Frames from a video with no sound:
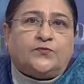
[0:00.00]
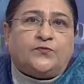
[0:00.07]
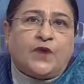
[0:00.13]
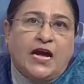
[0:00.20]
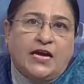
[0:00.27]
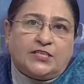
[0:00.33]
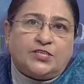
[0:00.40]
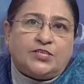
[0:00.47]

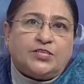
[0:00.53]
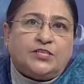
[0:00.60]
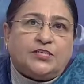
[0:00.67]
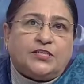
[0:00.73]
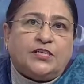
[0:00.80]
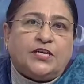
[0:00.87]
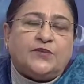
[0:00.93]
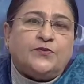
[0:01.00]
phage,
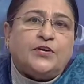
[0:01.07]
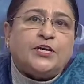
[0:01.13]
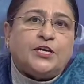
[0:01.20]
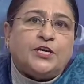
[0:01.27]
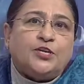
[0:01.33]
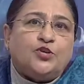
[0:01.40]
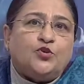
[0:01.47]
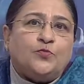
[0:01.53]
they were
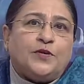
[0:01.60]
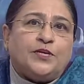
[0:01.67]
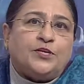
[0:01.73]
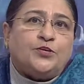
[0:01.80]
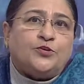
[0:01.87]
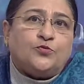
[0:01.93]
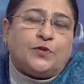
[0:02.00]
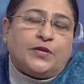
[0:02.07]

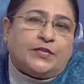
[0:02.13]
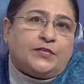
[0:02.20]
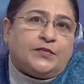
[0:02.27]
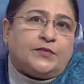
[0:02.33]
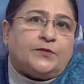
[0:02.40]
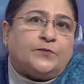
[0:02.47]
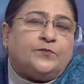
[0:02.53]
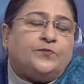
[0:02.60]
incubated
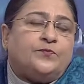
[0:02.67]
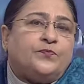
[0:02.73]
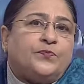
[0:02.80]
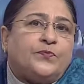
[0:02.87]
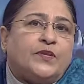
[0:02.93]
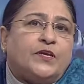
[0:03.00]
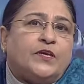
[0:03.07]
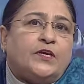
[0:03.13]
together.
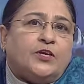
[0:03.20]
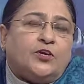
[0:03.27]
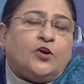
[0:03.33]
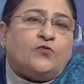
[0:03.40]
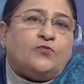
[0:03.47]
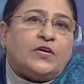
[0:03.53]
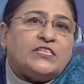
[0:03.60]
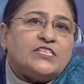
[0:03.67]

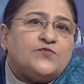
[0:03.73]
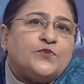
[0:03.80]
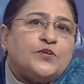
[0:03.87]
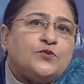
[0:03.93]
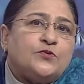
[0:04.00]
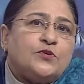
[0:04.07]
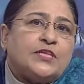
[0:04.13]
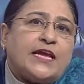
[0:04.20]
Now once
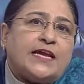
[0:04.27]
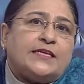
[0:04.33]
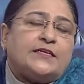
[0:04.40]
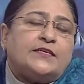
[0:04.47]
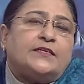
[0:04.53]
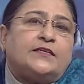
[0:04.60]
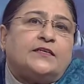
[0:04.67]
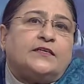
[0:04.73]
we know
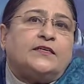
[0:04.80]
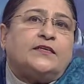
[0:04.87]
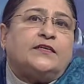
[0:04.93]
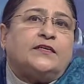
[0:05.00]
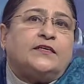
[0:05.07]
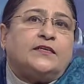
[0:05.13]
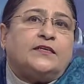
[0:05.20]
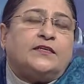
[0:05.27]
that
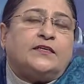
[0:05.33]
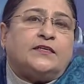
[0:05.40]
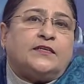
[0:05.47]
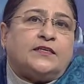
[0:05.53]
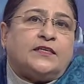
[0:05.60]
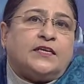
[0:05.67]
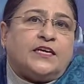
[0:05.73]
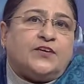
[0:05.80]

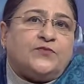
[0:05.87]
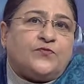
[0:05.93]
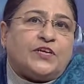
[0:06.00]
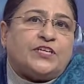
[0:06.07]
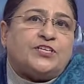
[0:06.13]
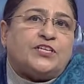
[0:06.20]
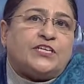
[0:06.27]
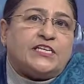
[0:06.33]
the
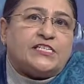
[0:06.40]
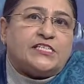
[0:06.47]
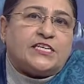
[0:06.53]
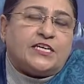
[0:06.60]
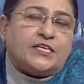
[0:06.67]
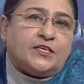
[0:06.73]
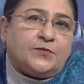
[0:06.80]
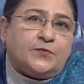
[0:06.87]
infection has
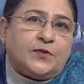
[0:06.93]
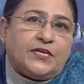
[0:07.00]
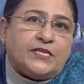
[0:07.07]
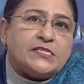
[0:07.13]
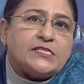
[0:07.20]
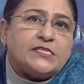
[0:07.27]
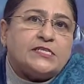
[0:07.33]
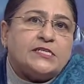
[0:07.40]
taken
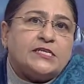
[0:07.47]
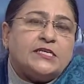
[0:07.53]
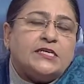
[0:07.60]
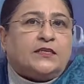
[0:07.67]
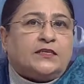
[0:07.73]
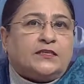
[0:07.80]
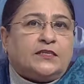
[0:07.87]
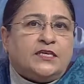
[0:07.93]
place,
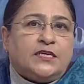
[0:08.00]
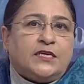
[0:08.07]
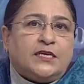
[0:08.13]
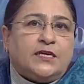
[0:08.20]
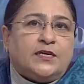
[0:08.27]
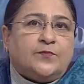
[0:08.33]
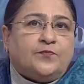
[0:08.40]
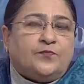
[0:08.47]

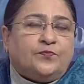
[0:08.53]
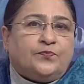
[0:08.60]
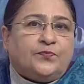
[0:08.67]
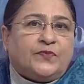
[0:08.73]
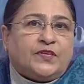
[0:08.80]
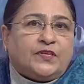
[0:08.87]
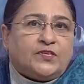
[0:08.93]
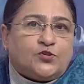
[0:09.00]
the
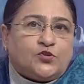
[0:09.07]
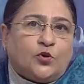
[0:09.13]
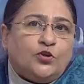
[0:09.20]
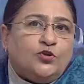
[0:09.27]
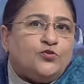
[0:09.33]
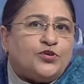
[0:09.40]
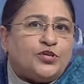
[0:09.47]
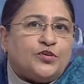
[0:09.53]

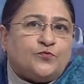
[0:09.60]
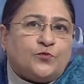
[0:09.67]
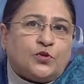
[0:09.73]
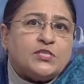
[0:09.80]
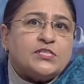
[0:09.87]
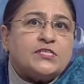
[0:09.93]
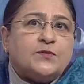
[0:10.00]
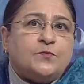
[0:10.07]
solution
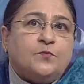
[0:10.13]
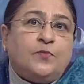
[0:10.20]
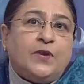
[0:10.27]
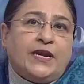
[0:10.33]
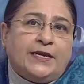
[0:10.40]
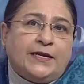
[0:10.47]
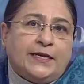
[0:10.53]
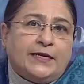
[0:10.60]
was
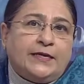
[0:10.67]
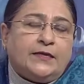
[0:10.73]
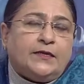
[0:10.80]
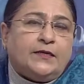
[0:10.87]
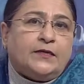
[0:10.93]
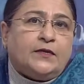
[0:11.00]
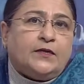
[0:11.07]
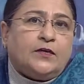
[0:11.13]
blended.